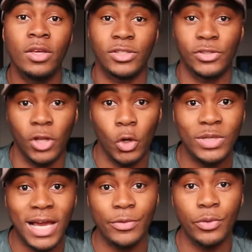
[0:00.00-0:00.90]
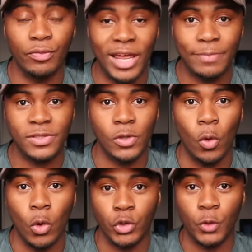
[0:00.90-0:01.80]
slow down the reps
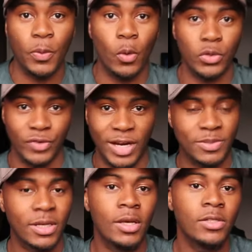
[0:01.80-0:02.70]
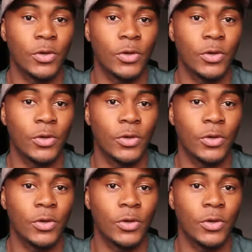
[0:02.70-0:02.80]
or do pause reps.